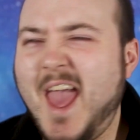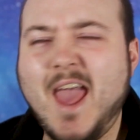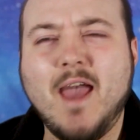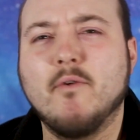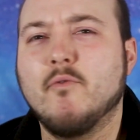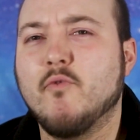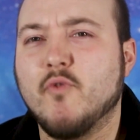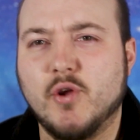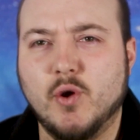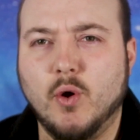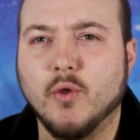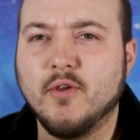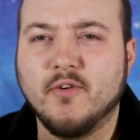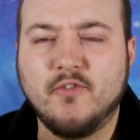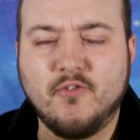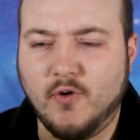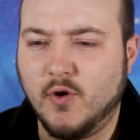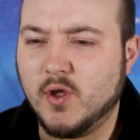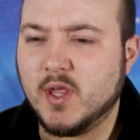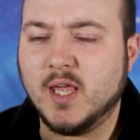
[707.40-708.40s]
every other
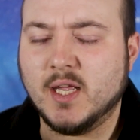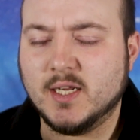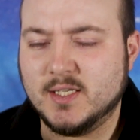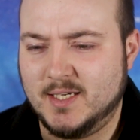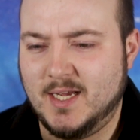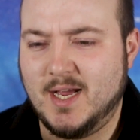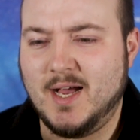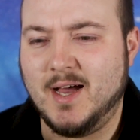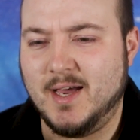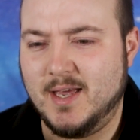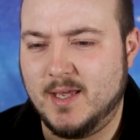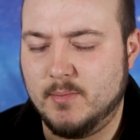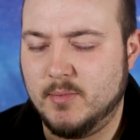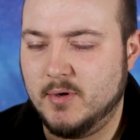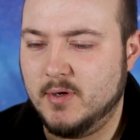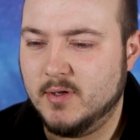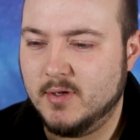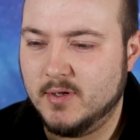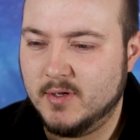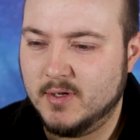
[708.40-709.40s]
fucking time.